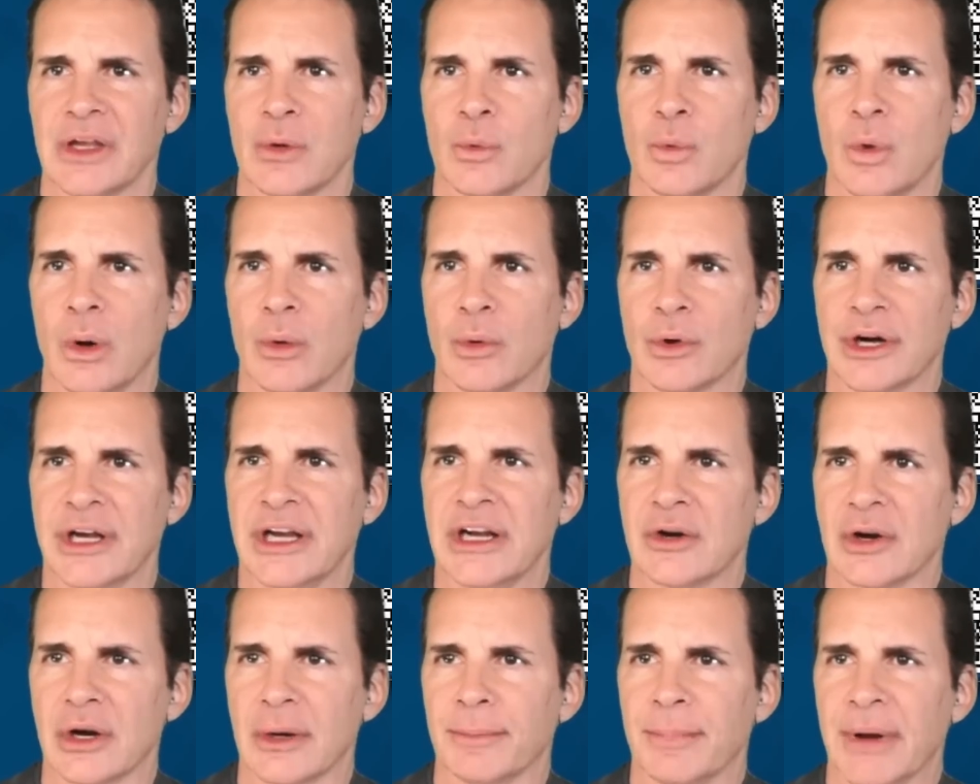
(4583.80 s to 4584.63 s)
What we're
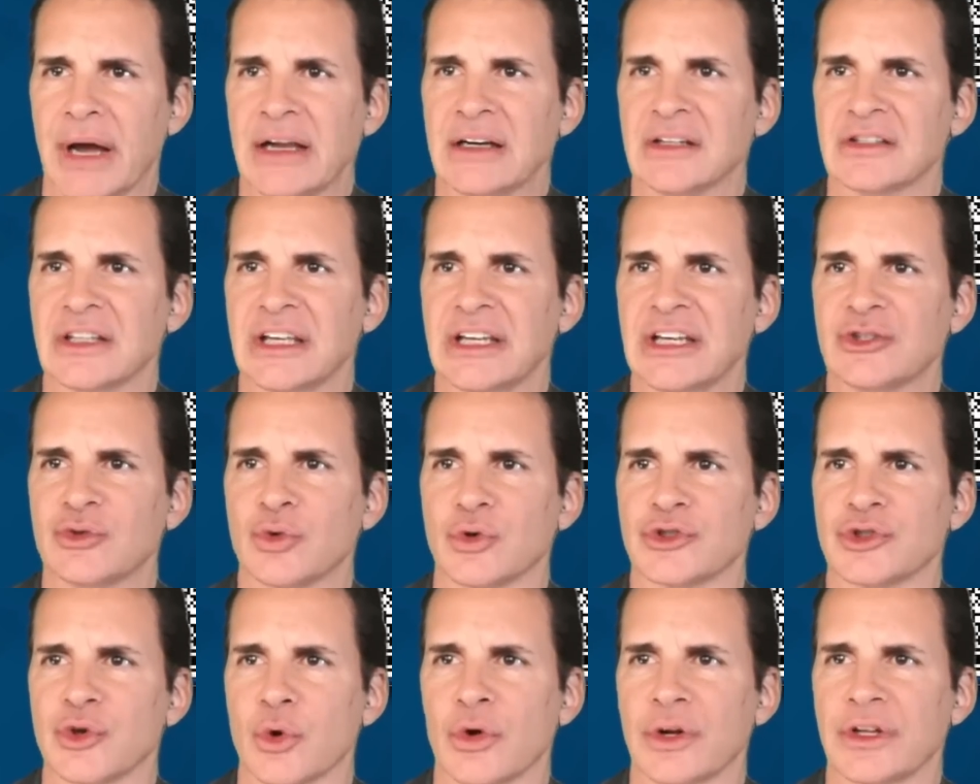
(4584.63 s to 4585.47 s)
hearing Biden is leaning
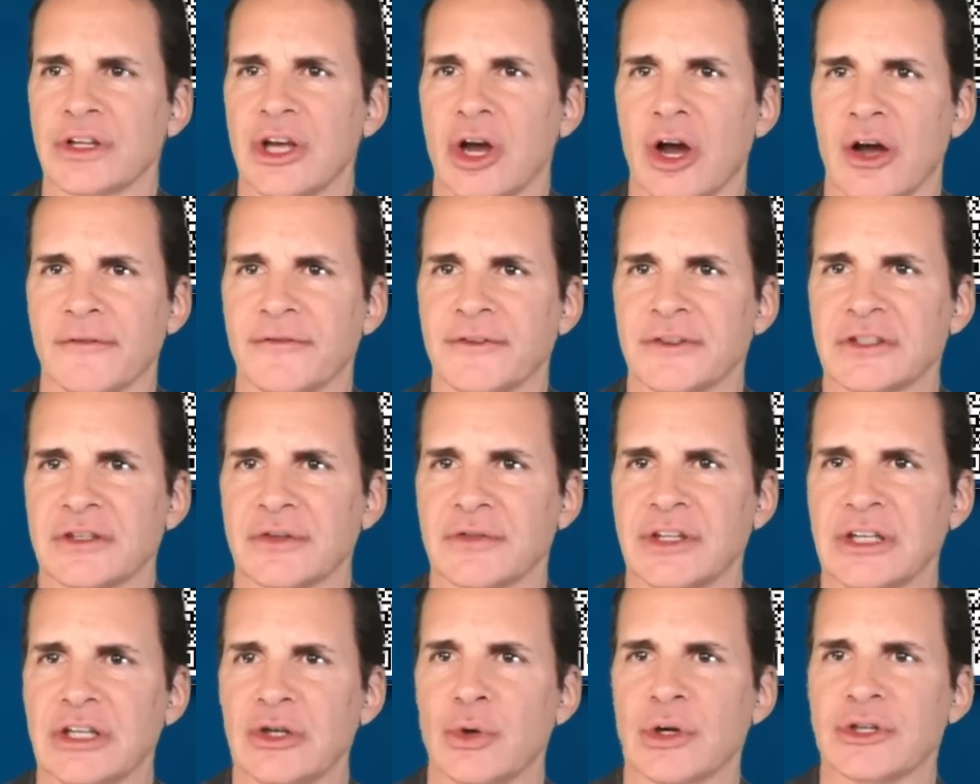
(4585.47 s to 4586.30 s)
towards ordering the office
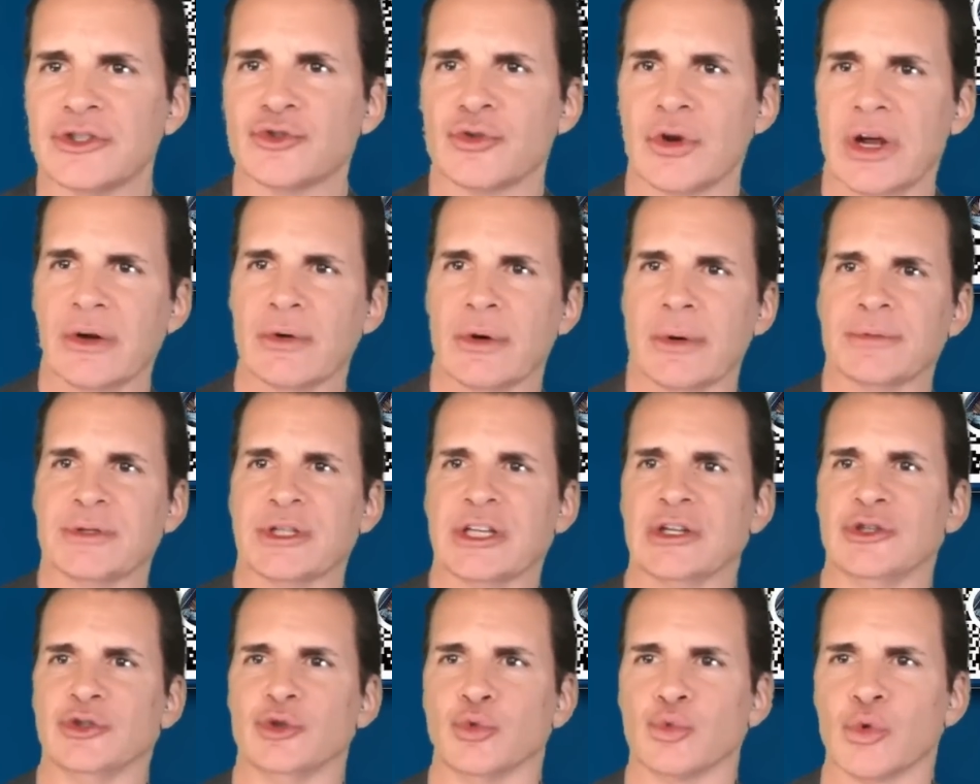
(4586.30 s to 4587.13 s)
of the U.S. Trade
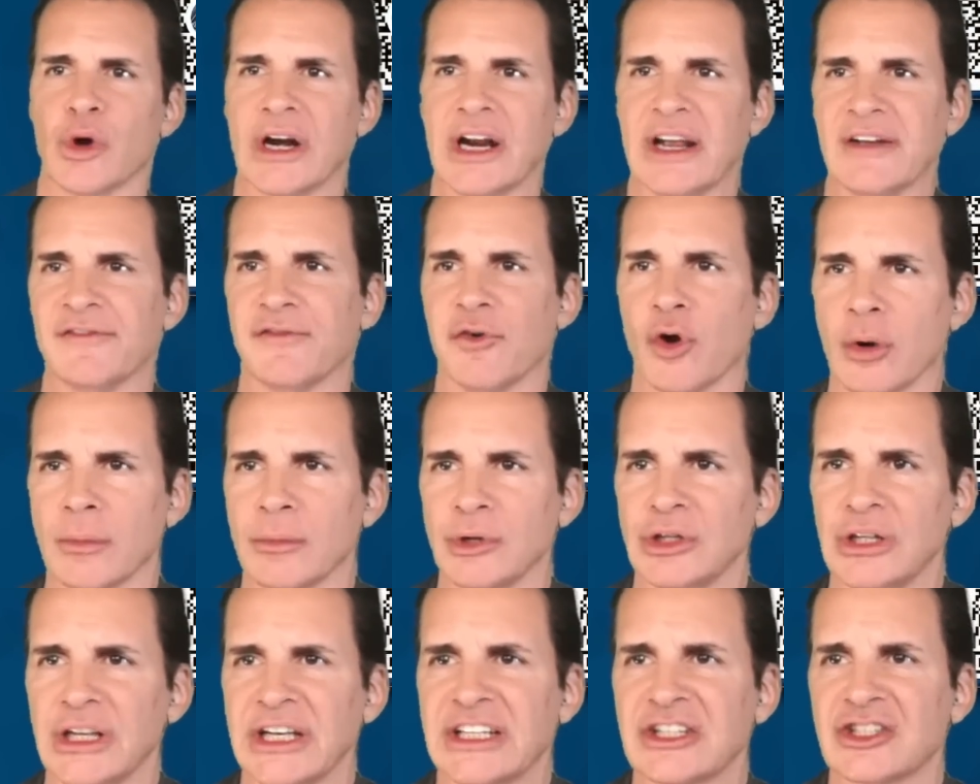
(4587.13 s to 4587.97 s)
Representative to run a
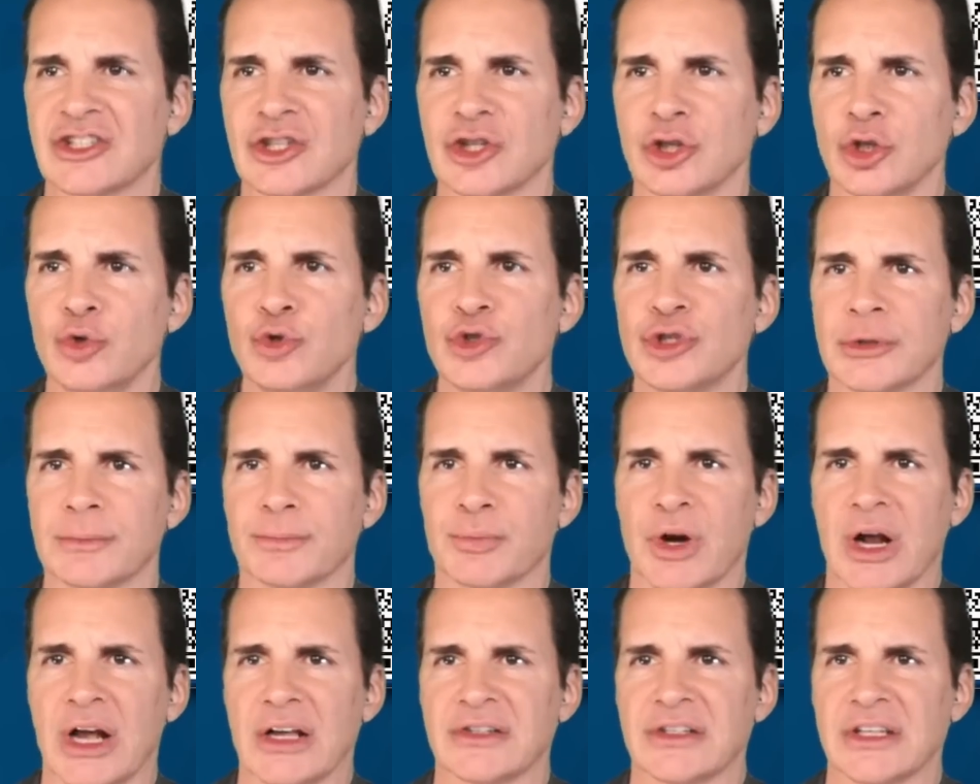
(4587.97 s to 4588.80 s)
formal exclusion
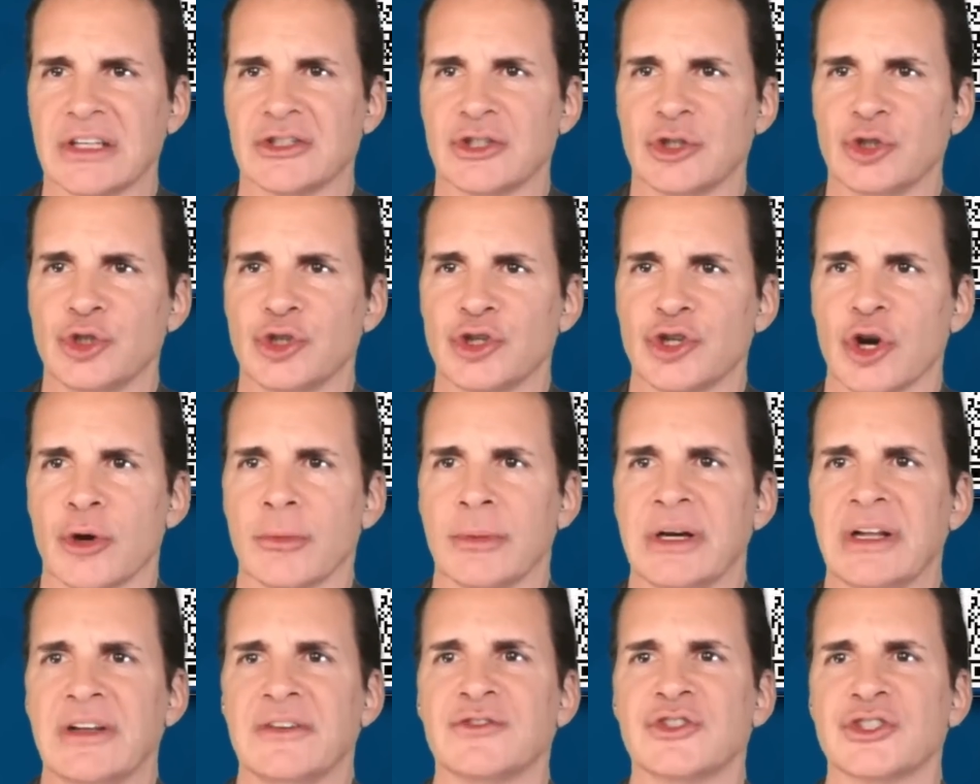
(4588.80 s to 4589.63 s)
process to
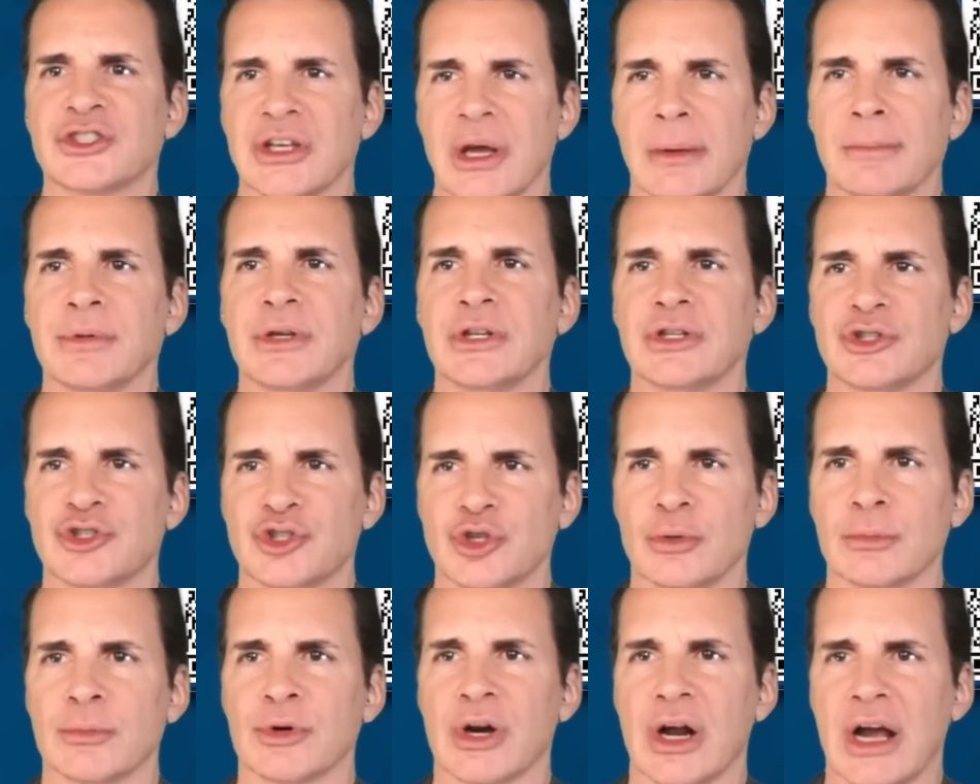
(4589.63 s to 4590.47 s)
determine if some
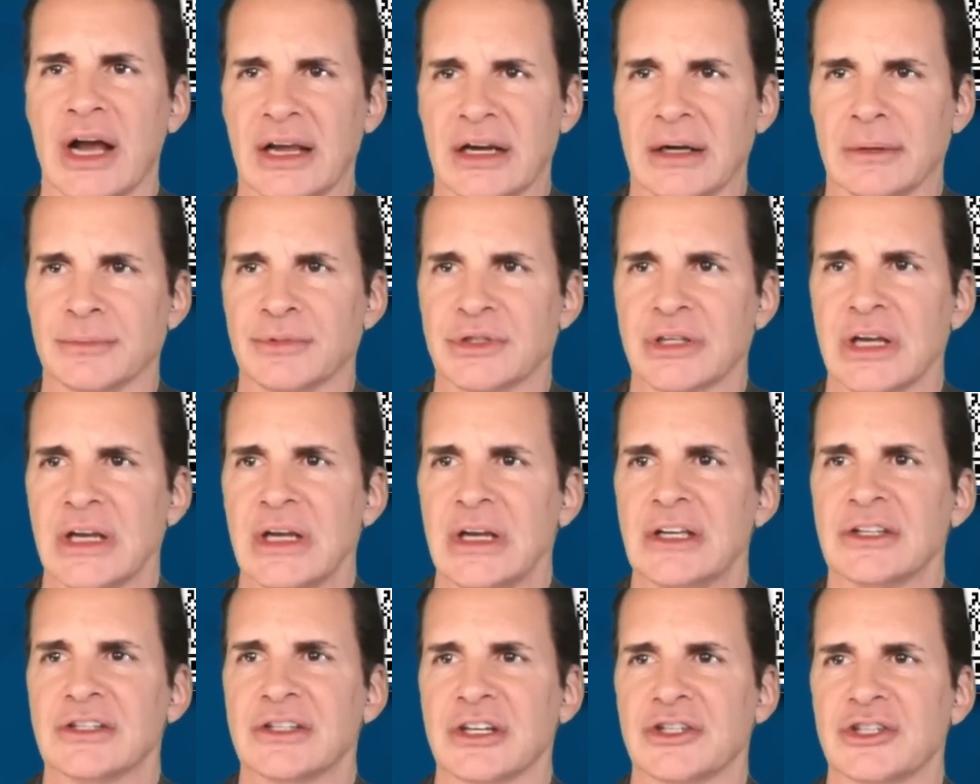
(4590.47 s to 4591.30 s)
consumer items,
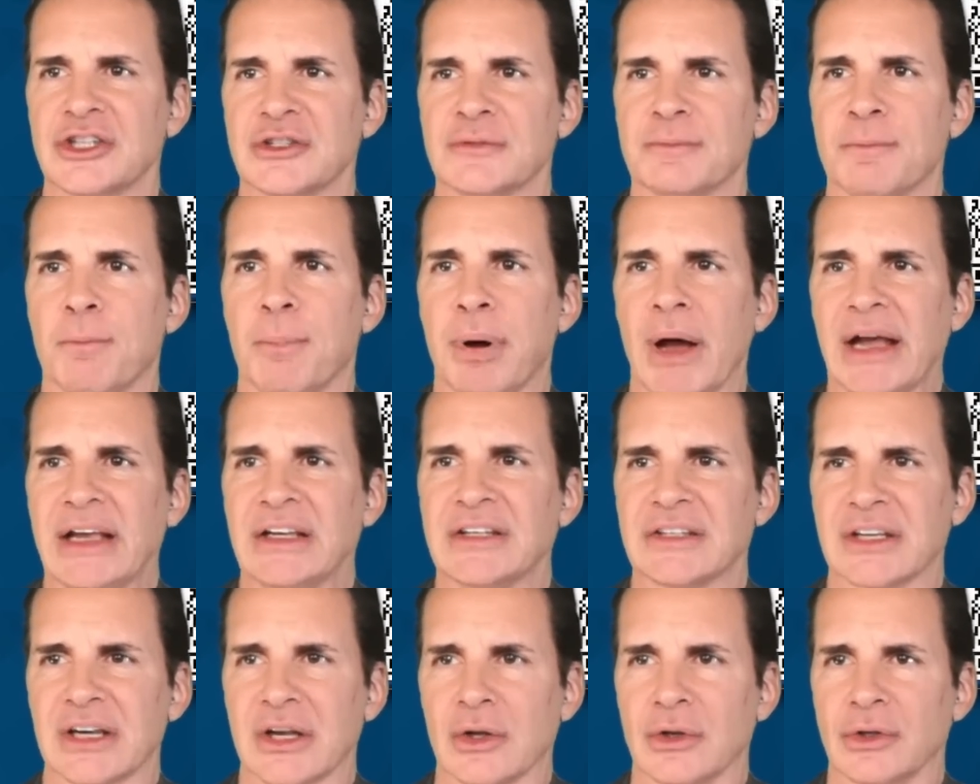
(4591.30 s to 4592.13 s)
such as
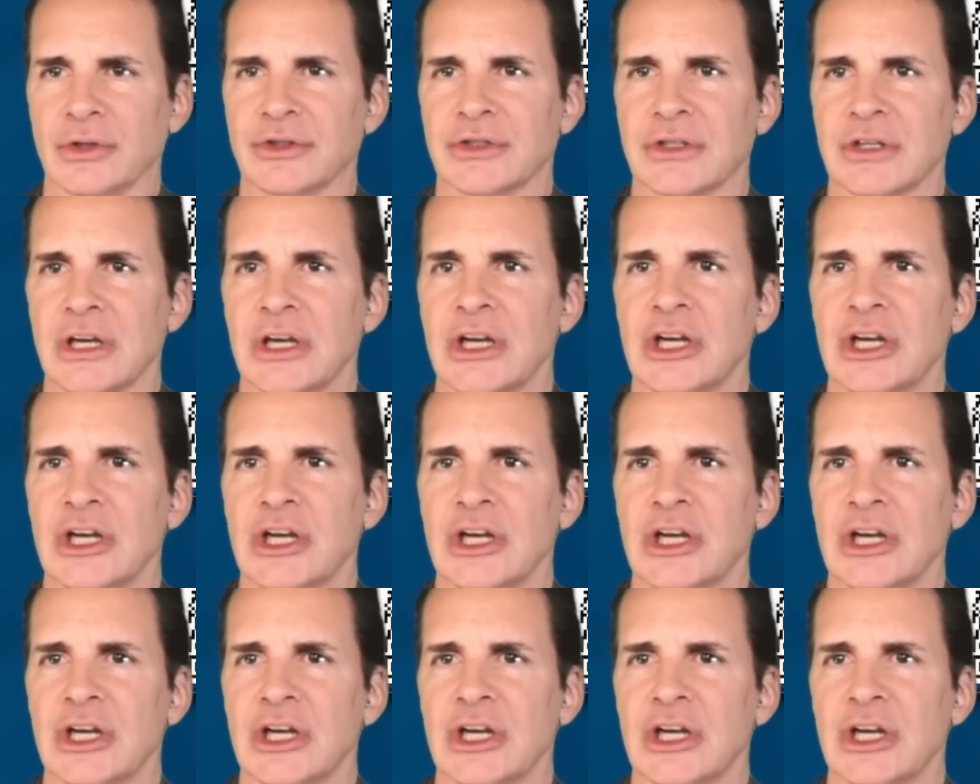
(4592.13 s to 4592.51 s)
bicycles,